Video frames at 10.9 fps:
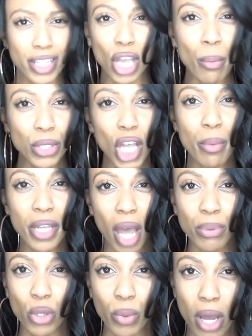and summer's coming
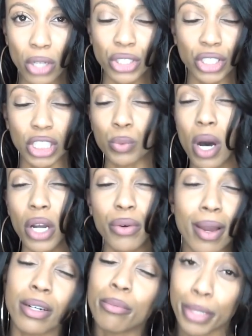up, so we all should just walk around in